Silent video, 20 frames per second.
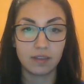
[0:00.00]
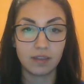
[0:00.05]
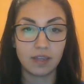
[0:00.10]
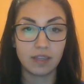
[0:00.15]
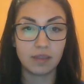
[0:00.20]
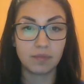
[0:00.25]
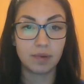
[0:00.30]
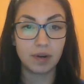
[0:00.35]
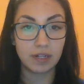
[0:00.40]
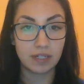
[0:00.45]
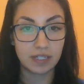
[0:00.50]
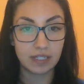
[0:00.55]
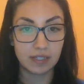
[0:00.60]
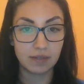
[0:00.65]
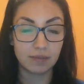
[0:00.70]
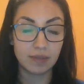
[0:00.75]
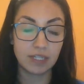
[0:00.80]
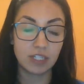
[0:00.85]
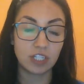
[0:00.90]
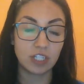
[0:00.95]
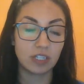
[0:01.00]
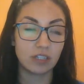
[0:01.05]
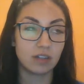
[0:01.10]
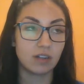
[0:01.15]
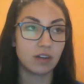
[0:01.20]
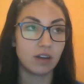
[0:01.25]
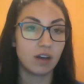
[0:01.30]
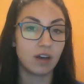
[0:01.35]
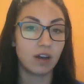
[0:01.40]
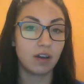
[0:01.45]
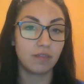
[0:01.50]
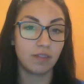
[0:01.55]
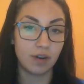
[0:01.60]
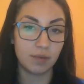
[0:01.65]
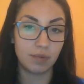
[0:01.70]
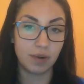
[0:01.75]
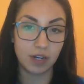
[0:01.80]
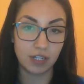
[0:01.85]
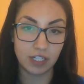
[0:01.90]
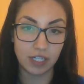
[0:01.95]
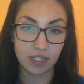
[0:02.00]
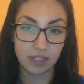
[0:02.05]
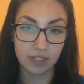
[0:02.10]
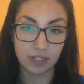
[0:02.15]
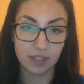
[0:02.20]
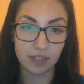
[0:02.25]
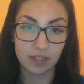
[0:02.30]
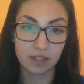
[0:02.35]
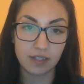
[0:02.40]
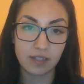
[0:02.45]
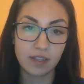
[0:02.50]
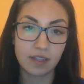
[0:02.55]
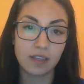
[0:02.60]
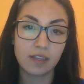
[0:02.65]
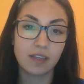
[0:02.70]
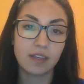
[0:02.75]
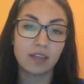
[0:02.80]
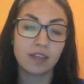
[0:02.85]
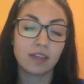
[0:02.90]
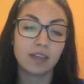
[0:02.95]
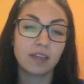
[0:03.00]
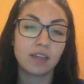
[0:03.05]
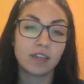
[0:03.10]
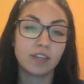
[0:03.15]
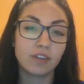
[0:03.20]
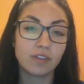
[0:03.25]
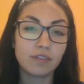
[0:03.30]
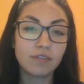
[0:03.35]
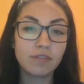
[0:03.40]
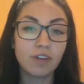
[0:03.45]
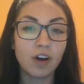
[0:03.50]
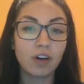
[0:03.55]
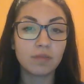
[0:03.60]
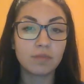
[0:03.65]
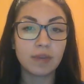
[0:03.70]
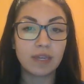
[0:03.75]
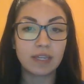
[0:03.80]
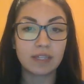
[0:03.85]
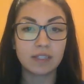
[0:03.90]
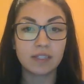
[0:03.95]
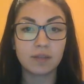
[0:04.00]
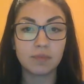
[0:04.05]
in the participation of our project. Your involvement and